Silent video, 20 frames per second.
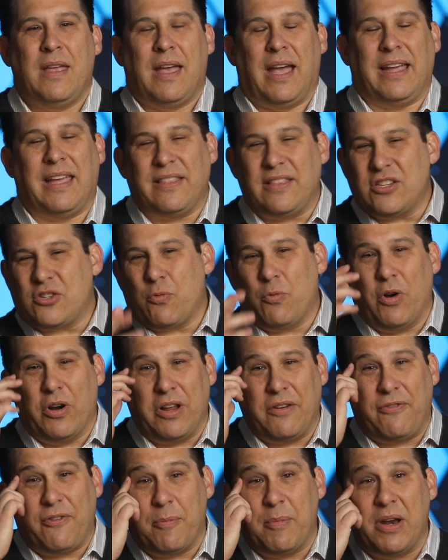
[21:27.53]
I get this
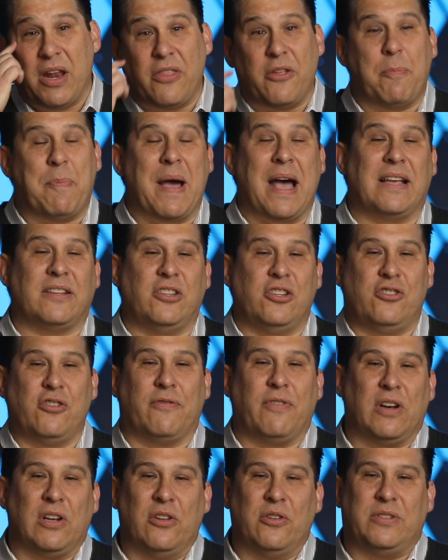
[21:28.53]
wording from another passage
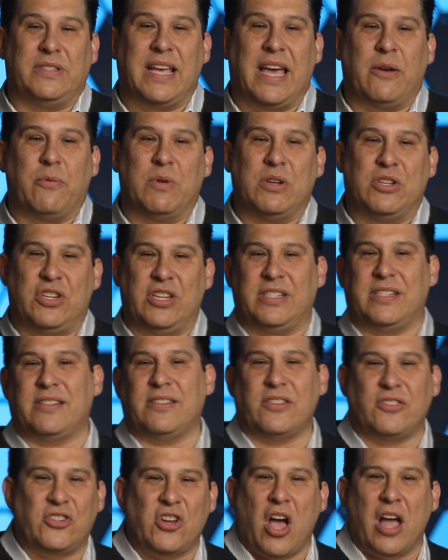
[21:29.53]
over in Luke 10 when Jesus
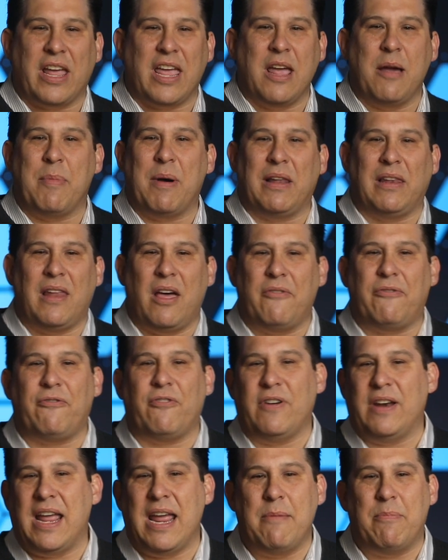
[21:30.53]
is talking about love
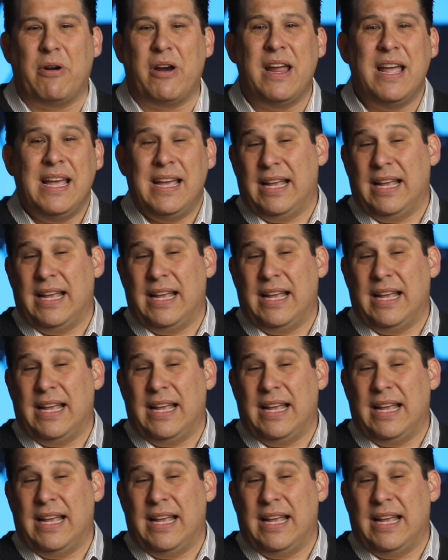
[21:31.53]
for neighbor,